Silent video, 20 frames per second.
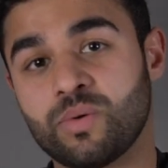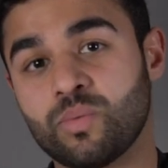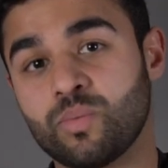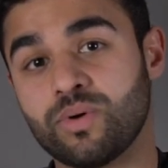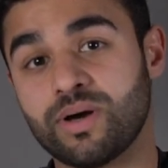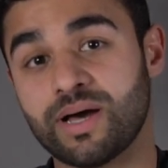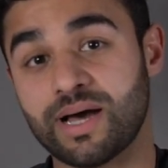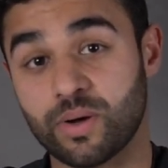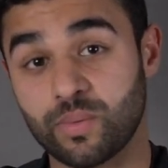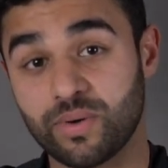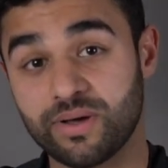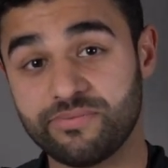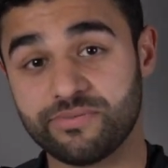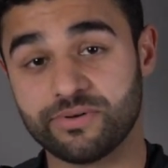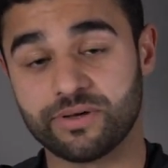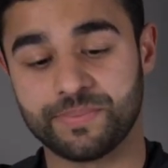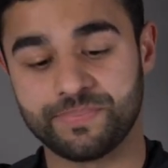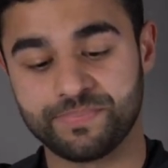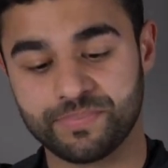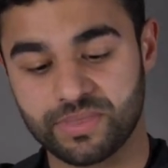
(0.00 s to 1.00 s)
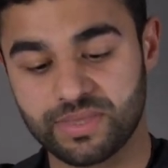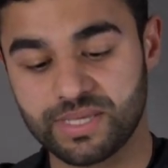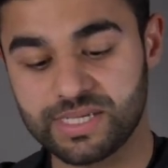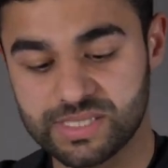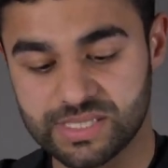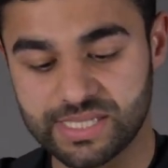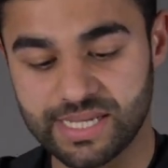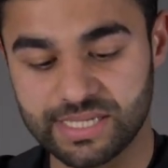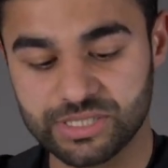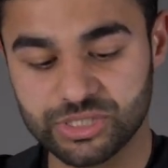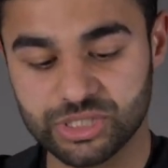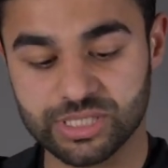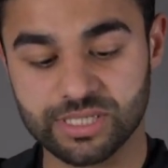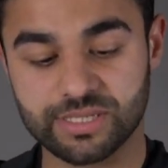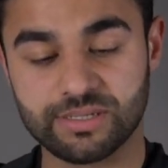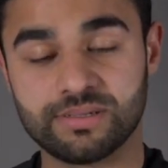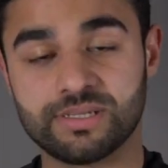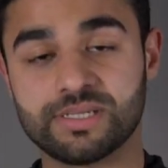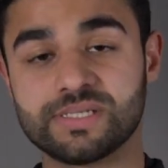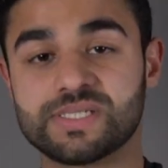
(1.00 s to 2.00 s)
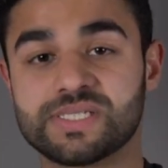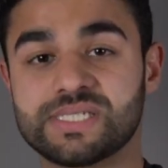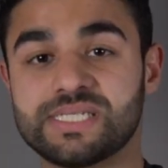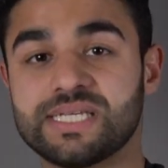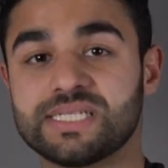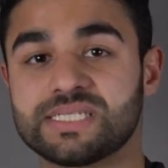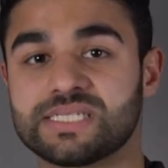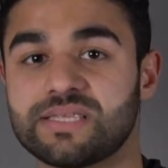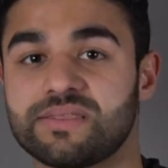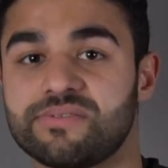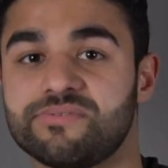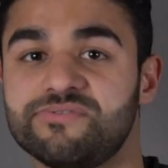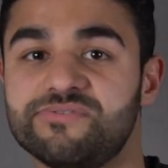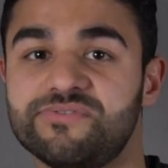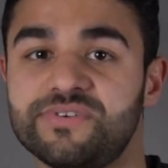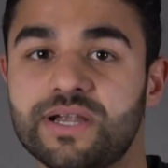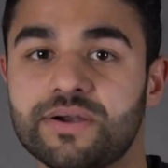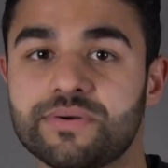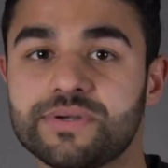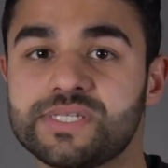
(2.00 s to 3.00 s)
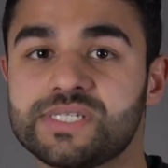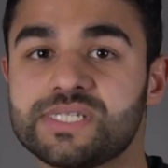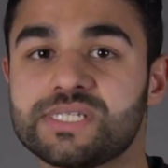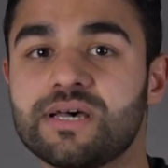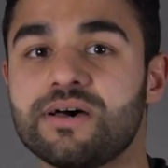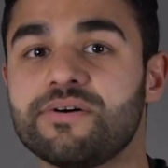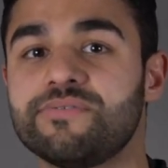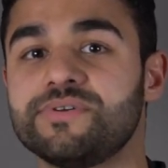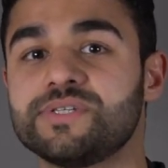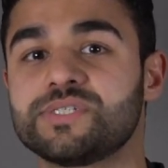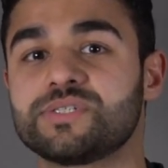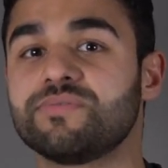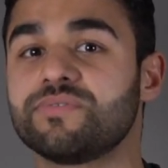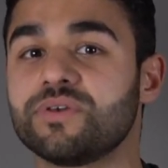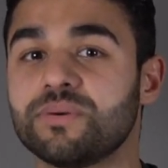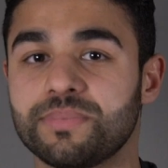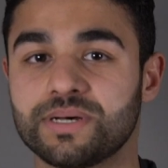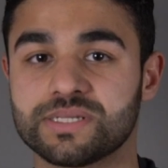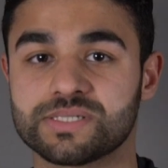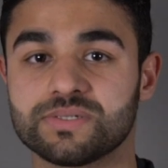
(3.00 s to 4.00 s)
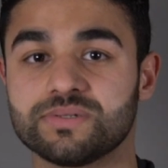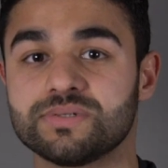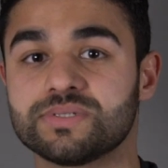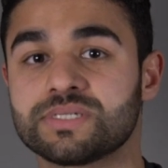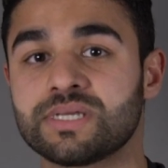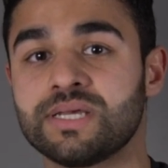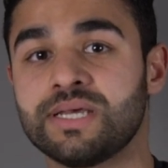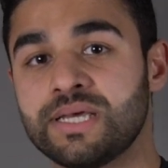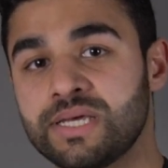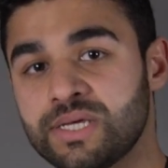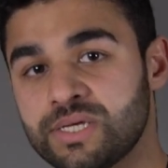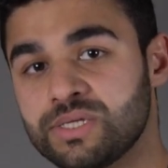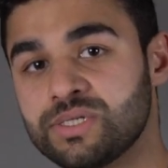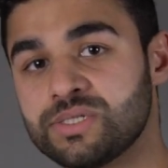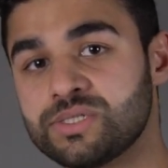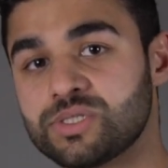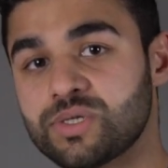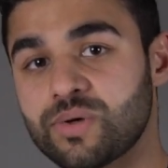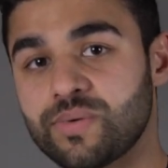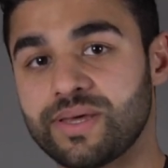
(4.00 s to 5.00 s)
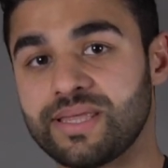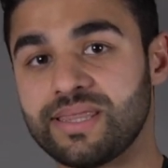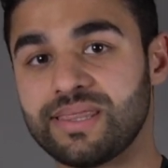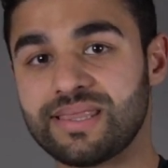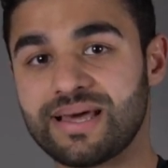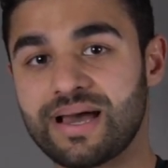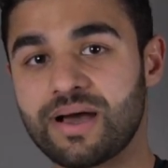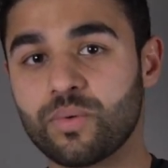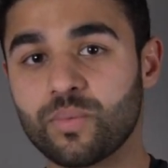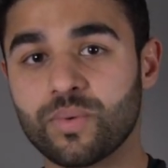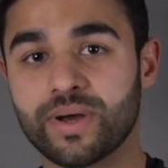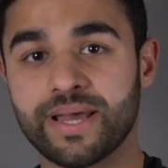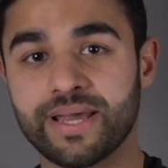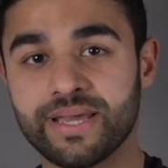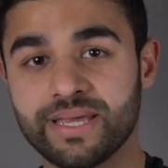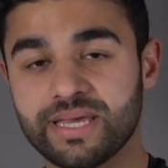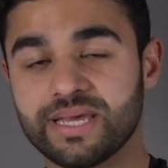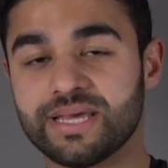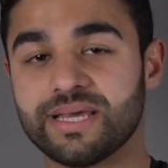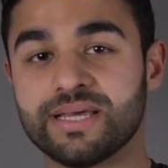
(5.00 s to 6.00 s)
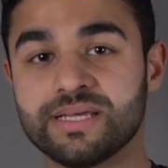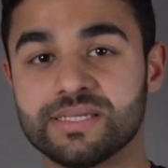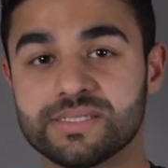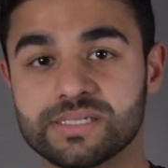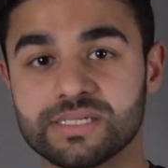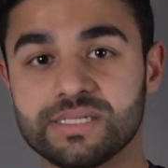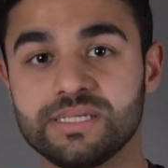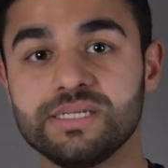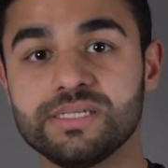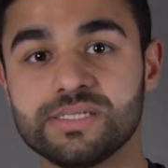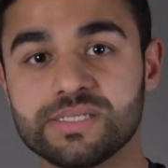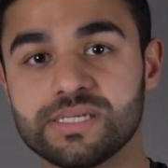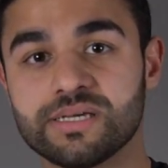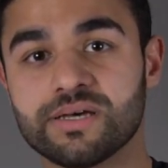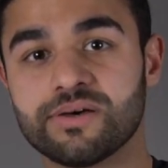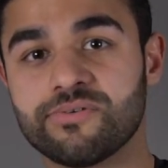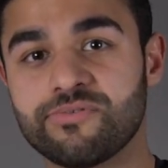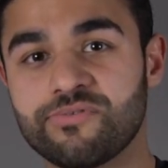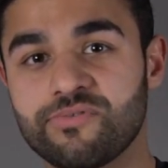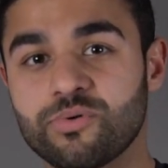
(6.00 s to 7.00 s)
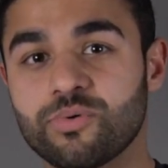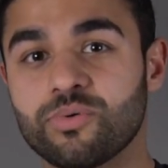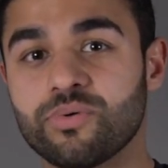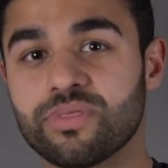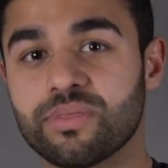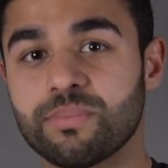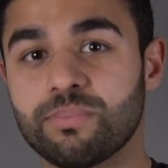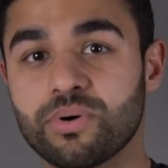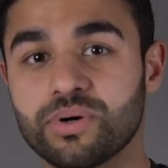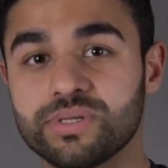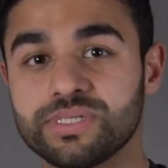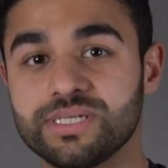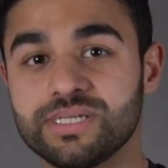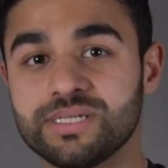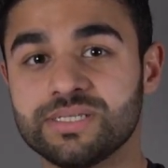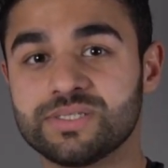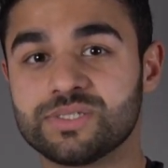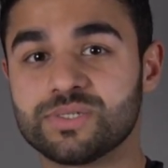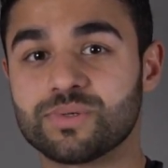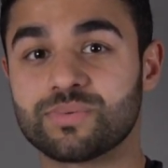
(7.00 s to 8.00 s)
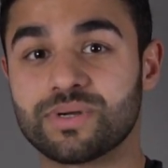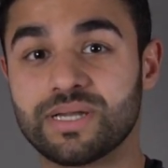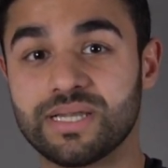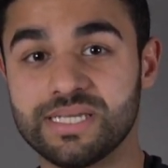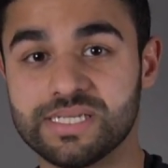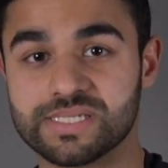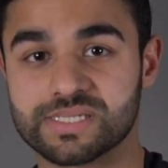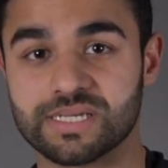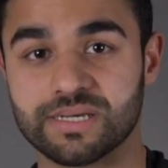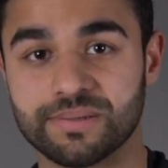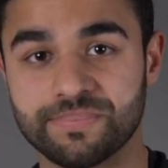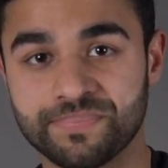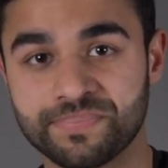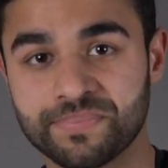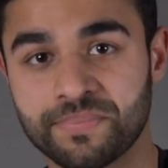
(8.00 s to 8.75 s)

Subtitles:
Well, however, this tension sits at the very surface of your muscles. So in that way, it is easier for the body to release it.